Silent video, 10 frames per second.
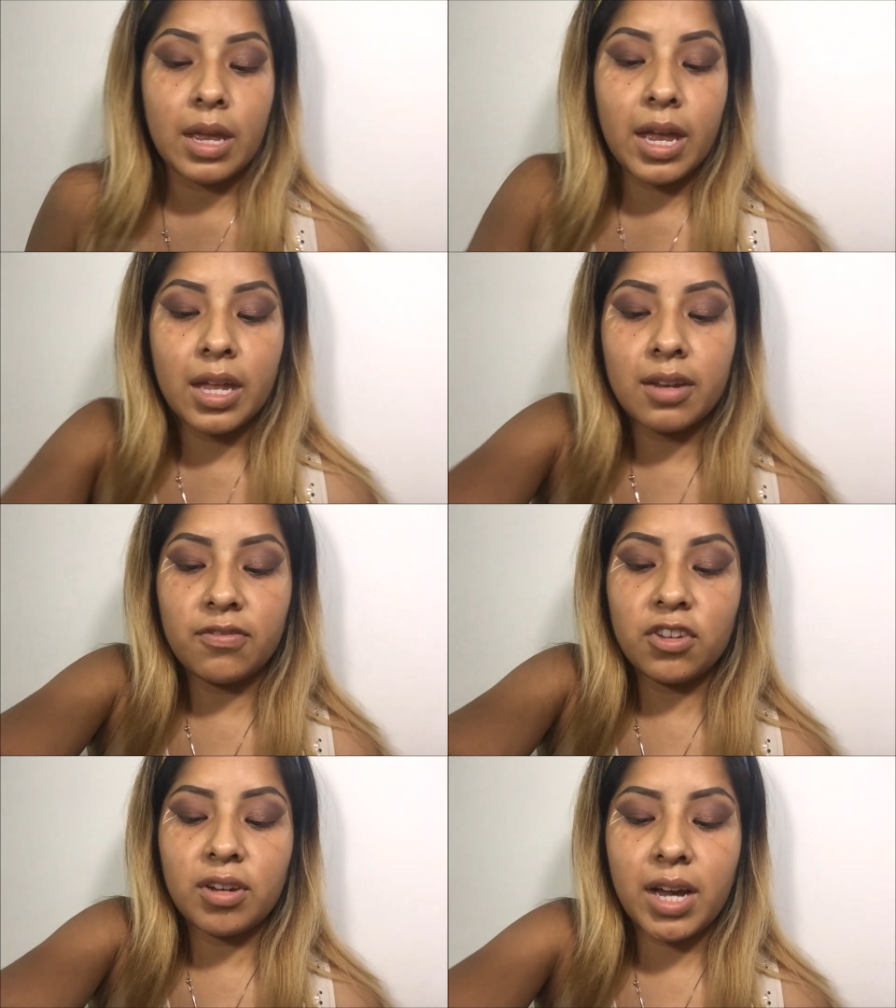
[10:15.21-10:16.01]
And
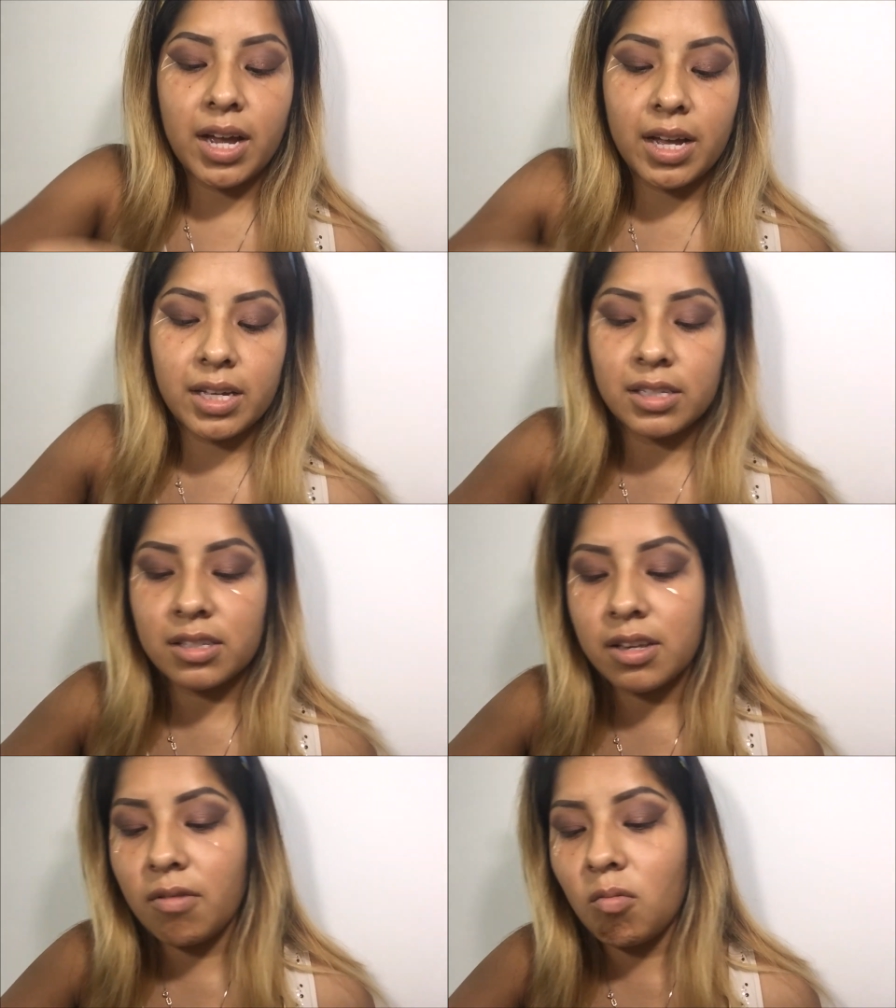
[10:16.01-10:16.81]
if you
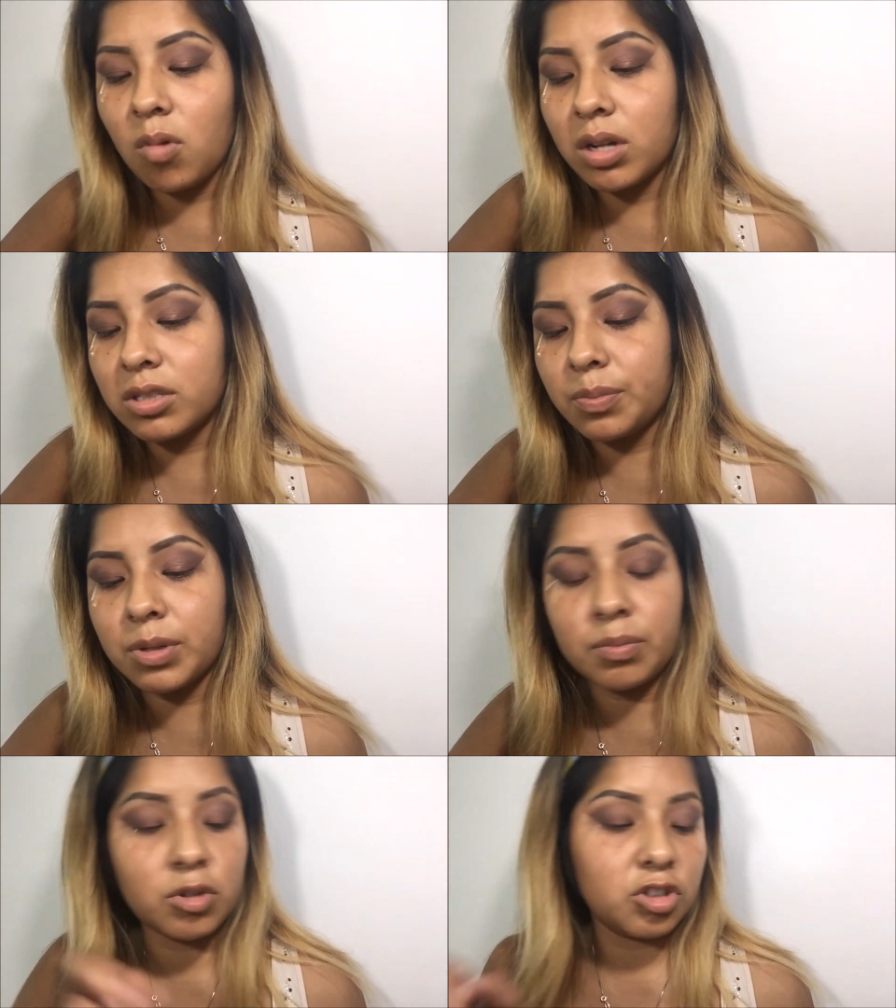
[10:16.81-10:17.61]
guys want to
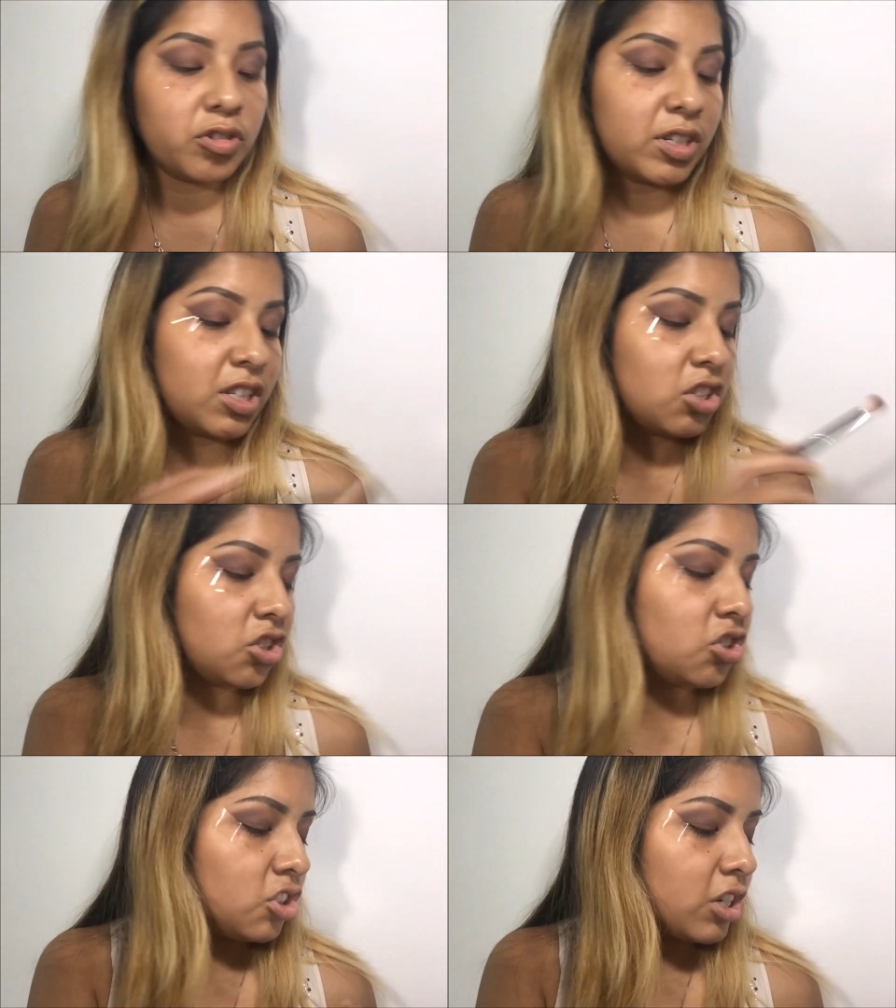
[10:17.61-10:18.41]
put more
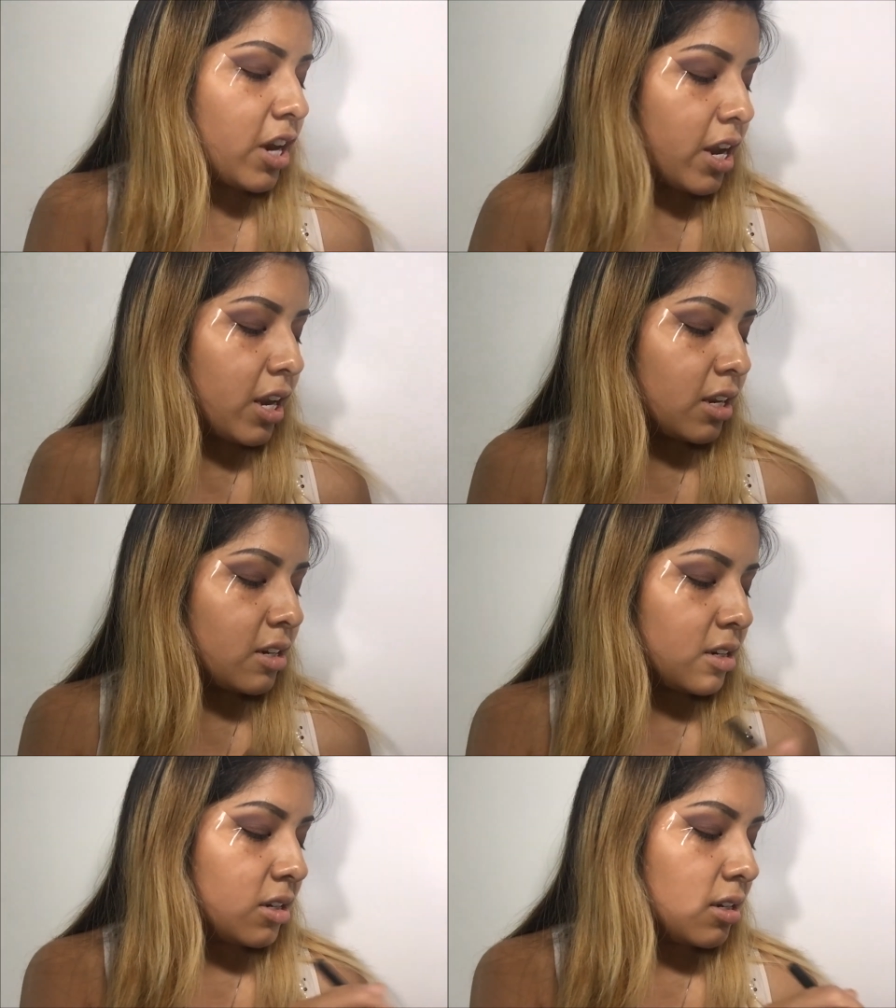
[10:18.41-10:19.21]
transition shade,
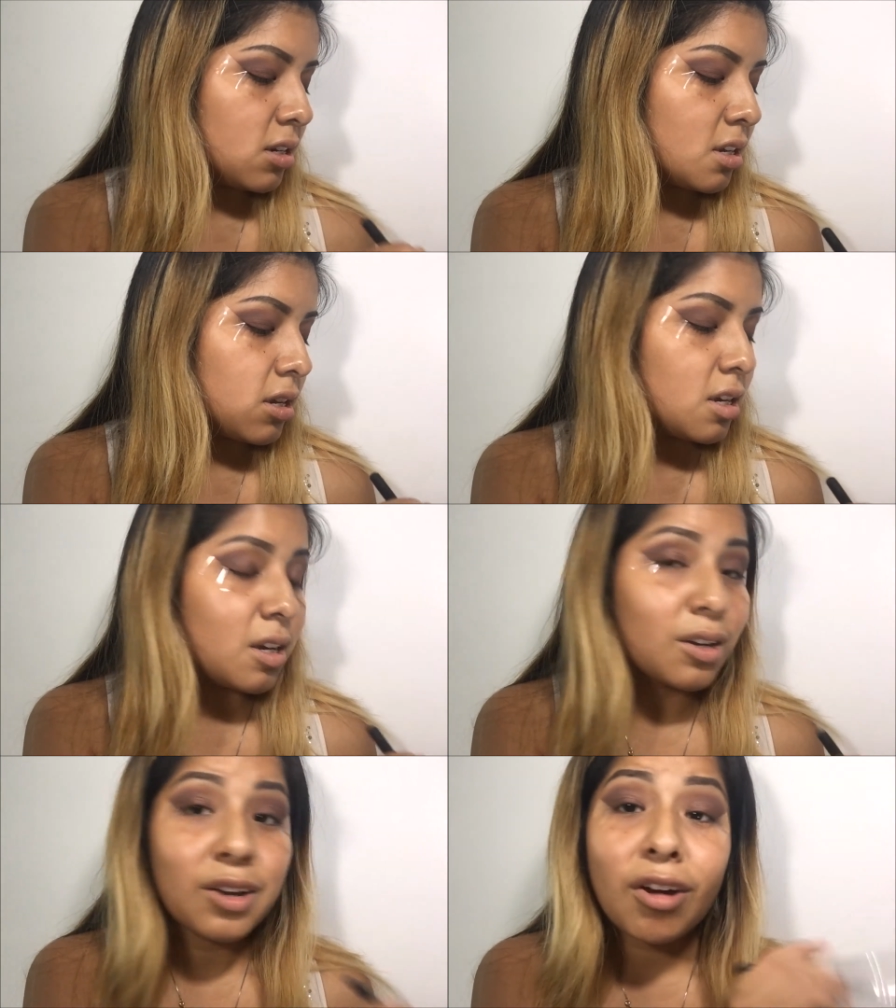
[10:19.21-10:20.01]

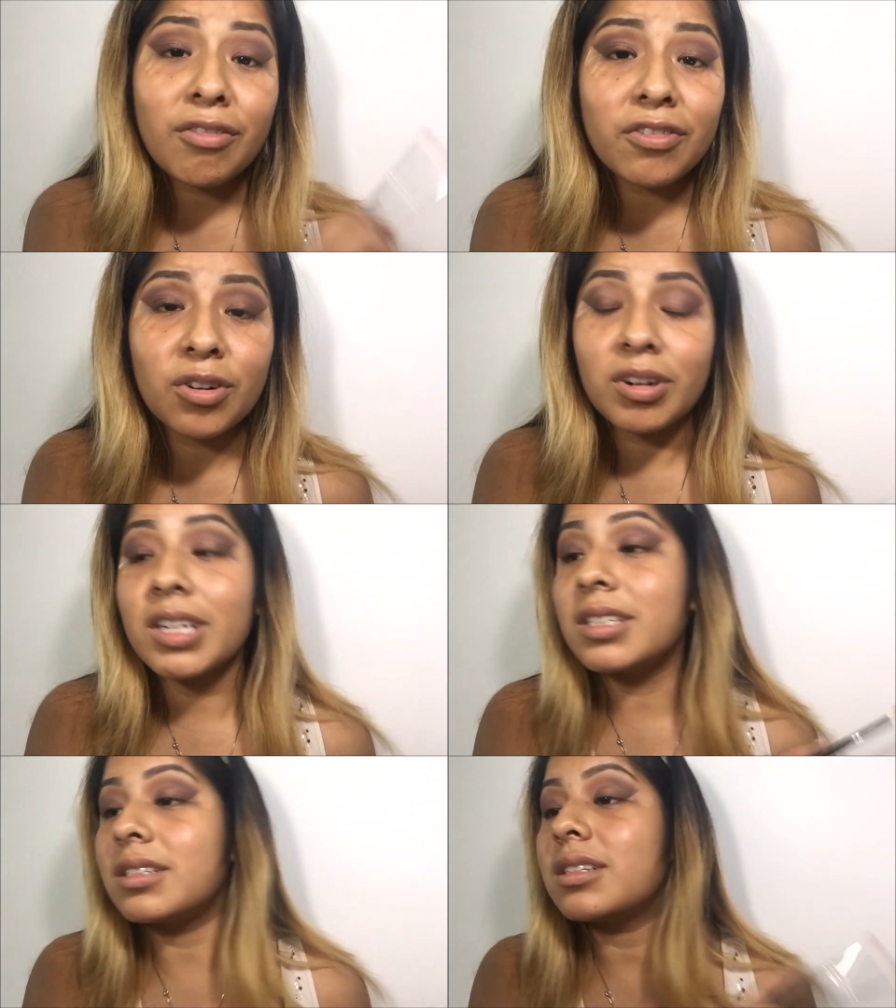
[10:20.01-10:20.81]
go for
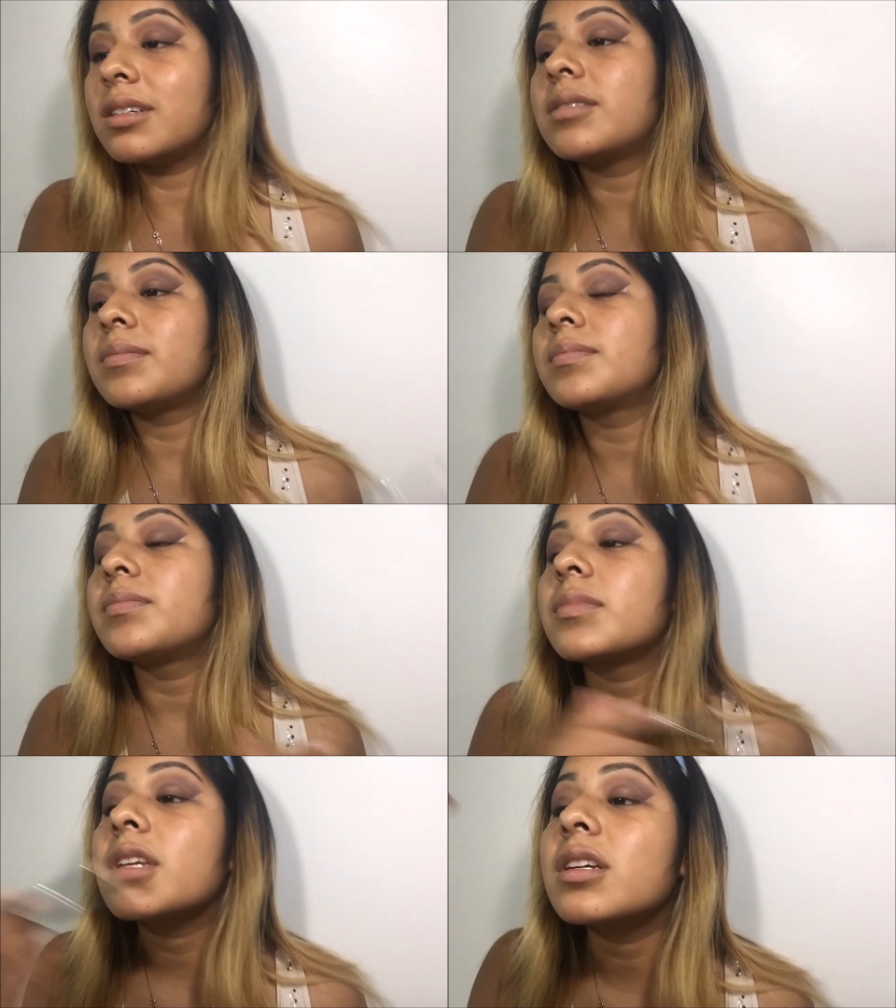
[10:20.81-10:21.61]
it.
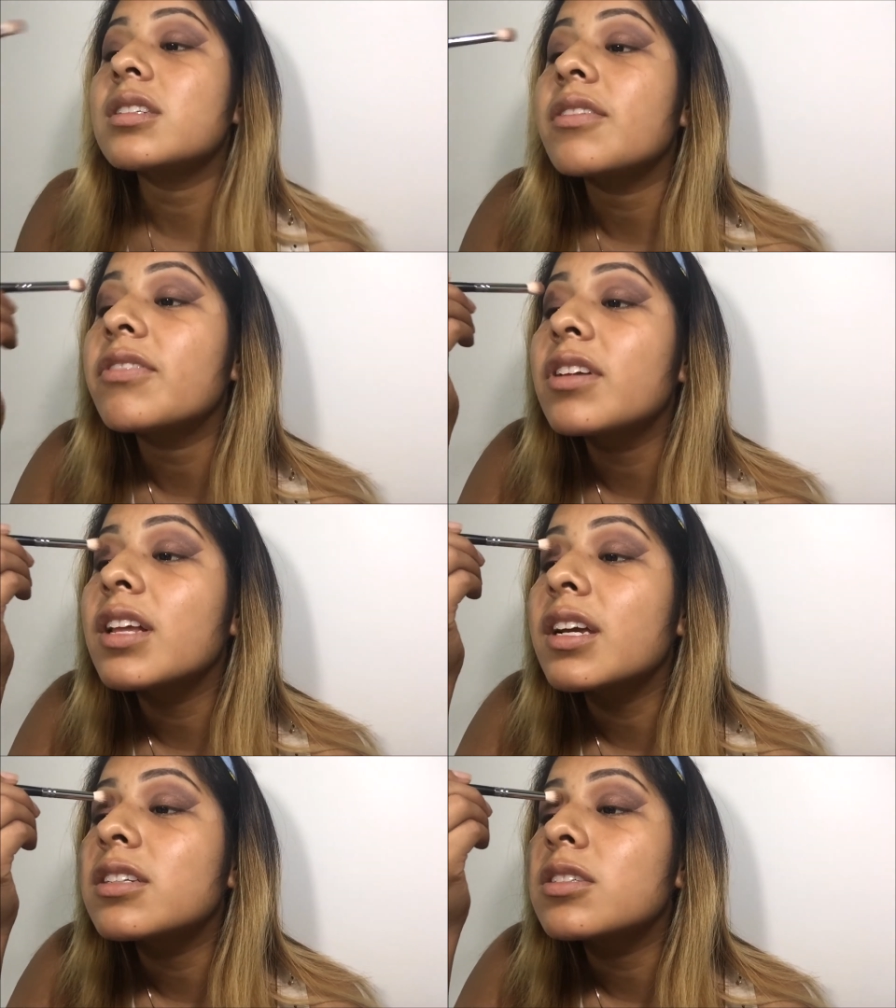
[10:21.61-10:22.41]
Because I feel
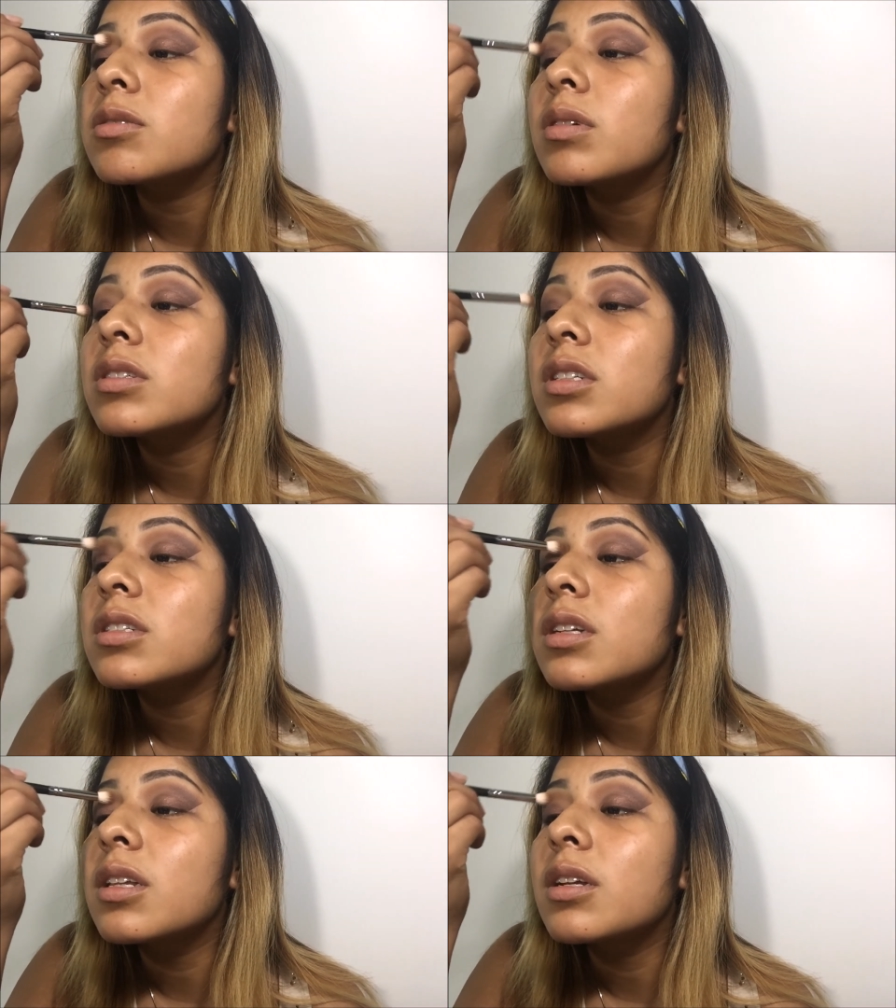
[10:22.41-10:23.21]
like I just want
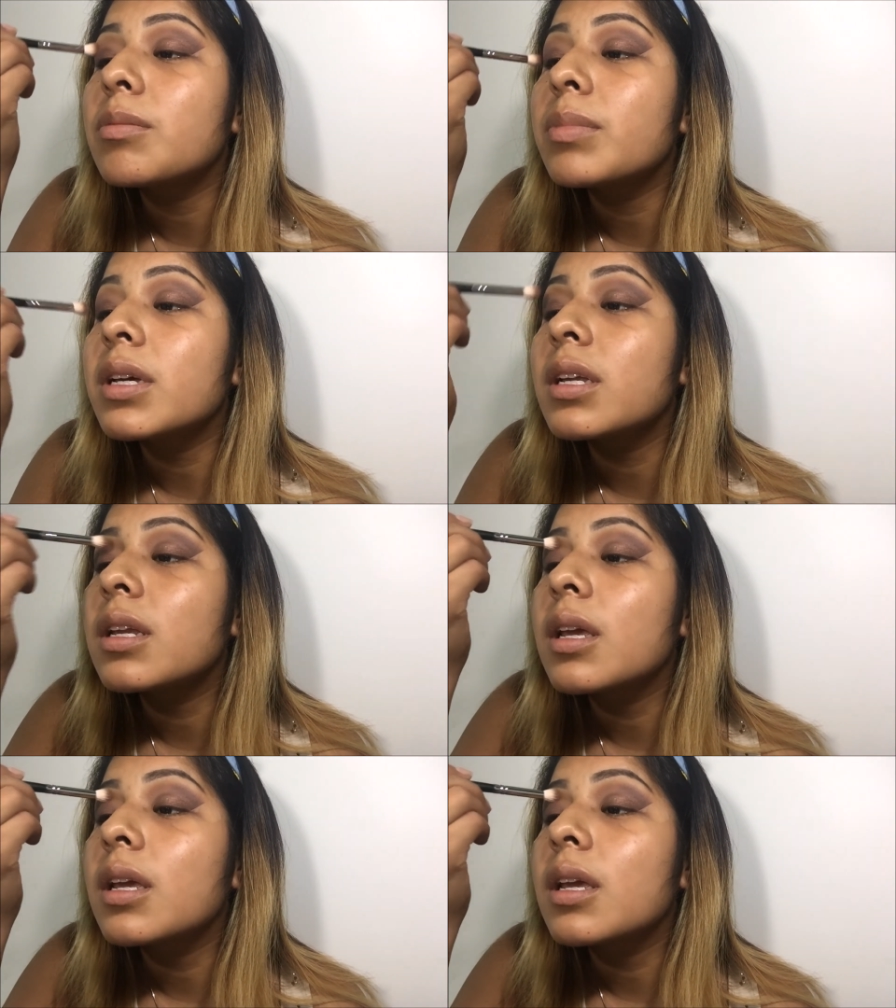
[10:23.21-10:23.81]
just a little bit.